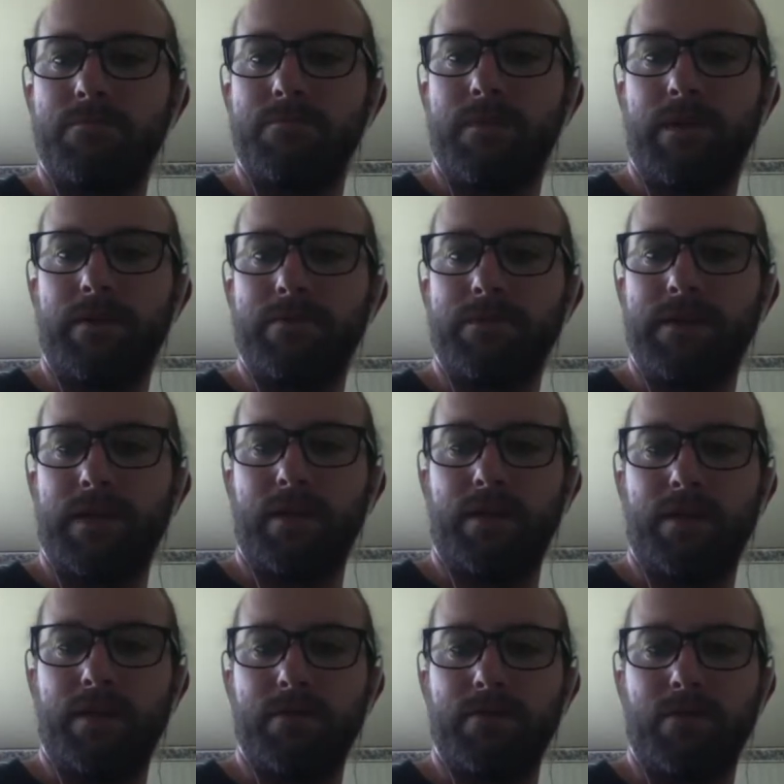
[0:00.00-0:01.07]
I don't see
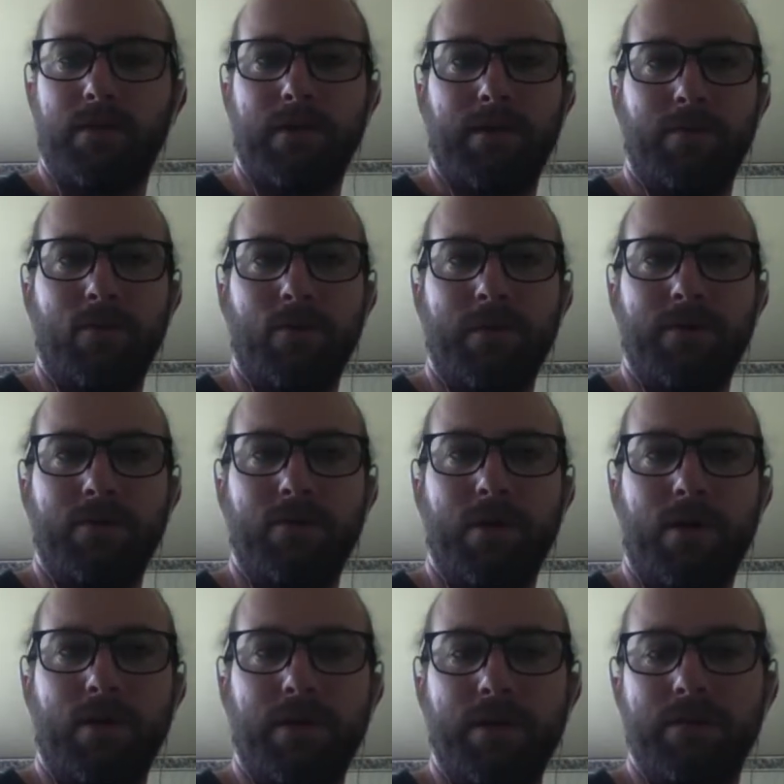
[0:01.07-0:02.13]
anything, so I am going to
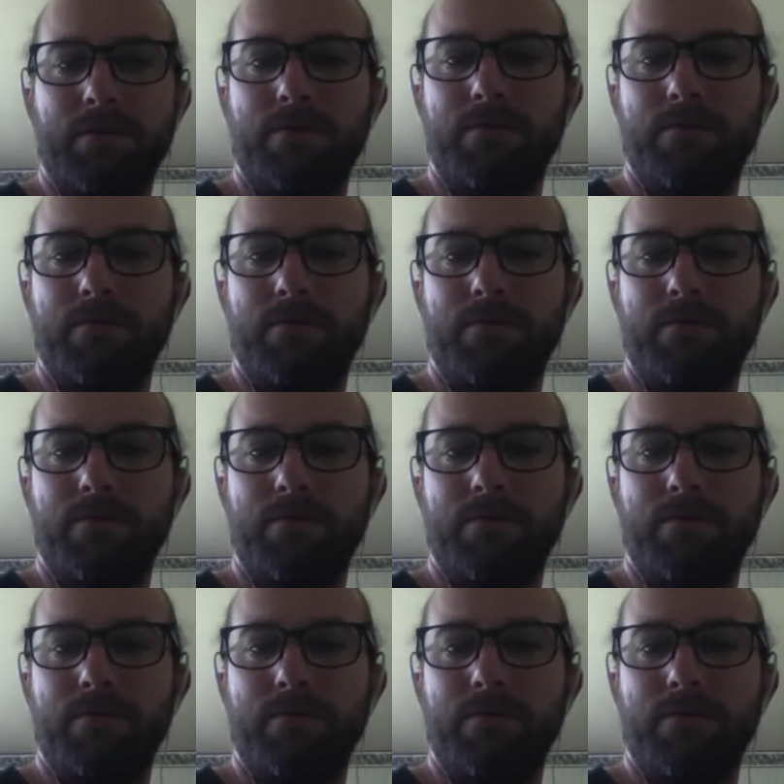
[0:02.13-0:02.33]
call it.